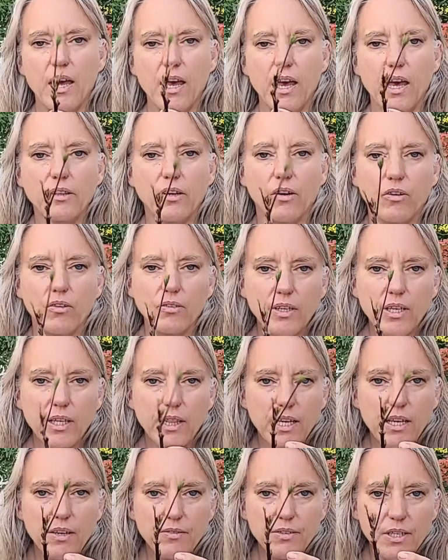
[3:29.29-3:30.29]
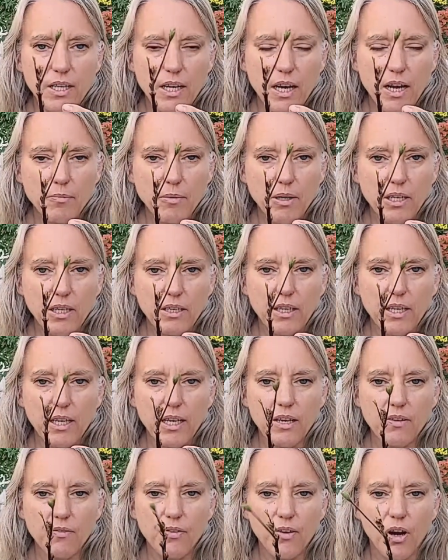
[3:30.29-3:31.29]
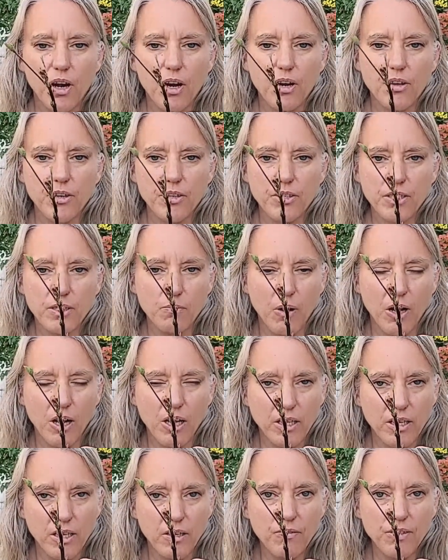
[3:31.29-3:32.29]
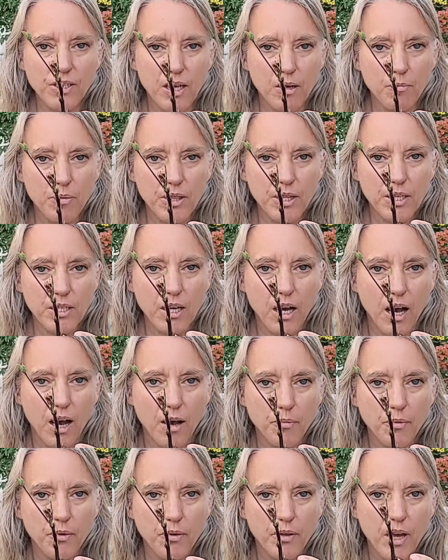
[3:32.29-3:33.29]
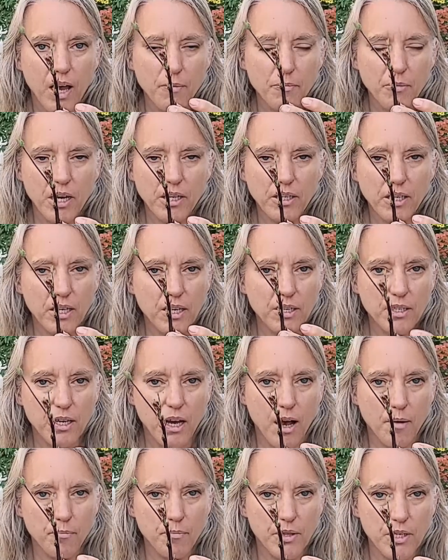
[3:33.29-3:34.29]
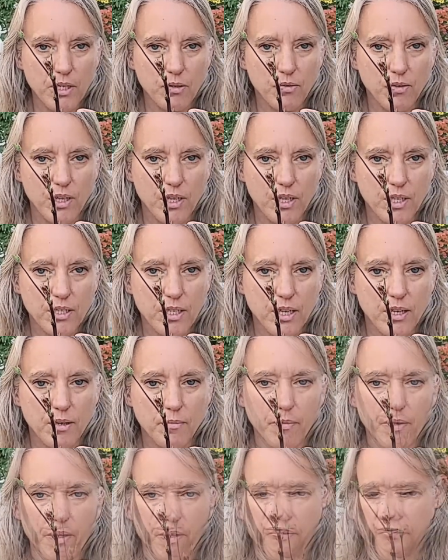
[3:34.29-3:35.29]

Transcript: And the only leaves that I'm going to leave are the small leaves up at the top. I'm not going to top this one this time.